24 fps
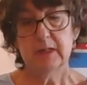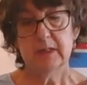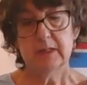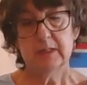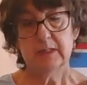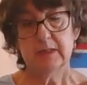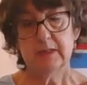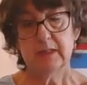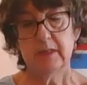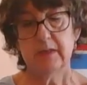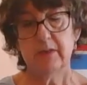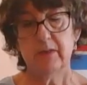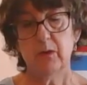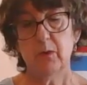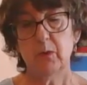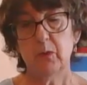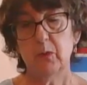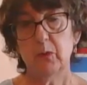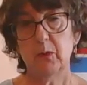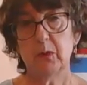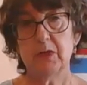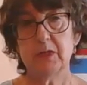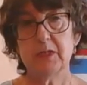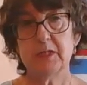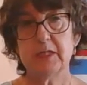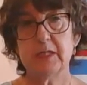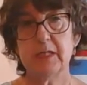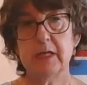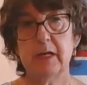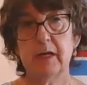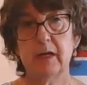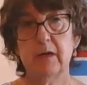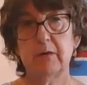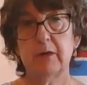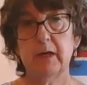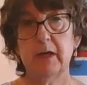See, the horse
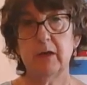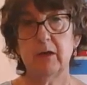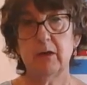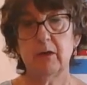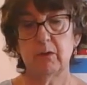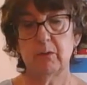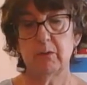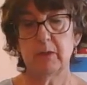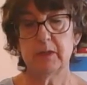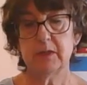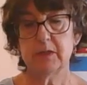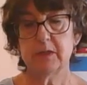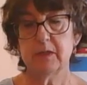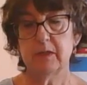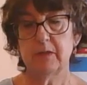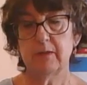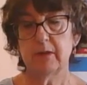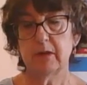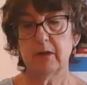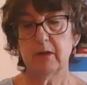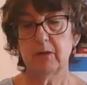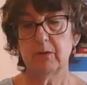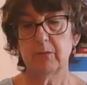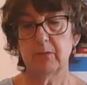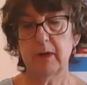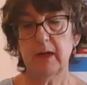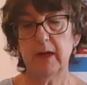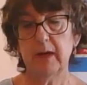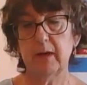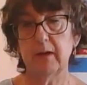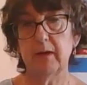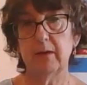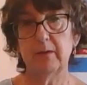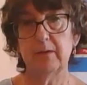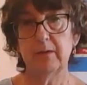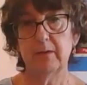now can go into the
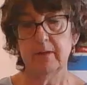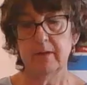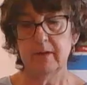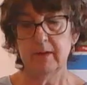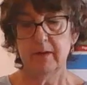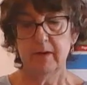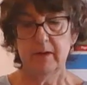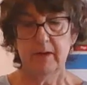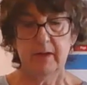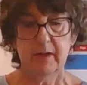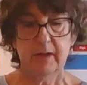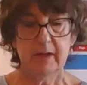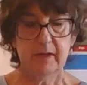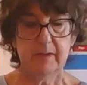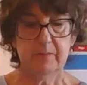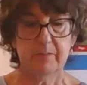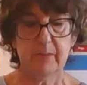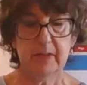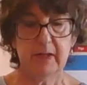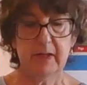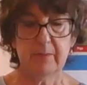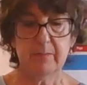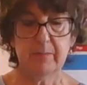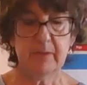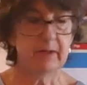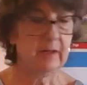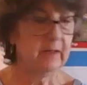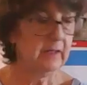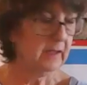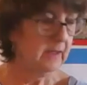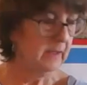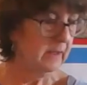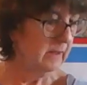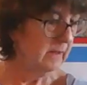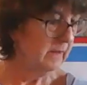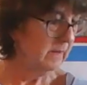corral, and
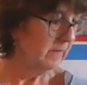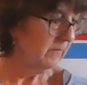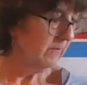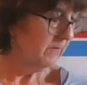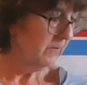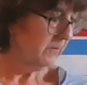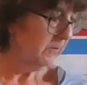maybe the